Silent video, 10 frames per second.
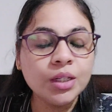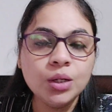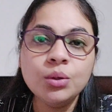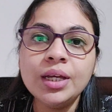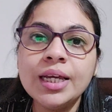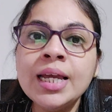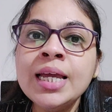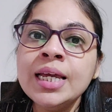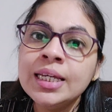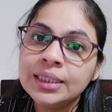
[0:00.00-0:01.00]
Okay,
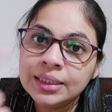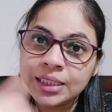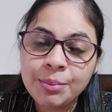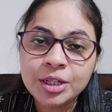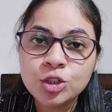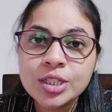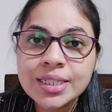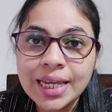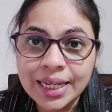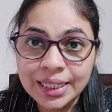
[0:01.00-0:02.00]
coming to the
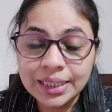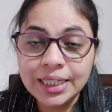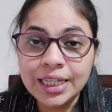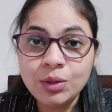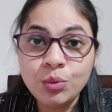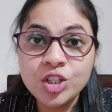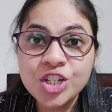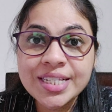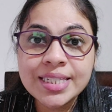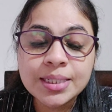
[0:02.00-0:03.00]
second thing, which
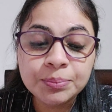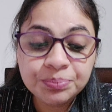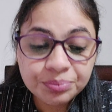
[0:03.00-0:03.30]
is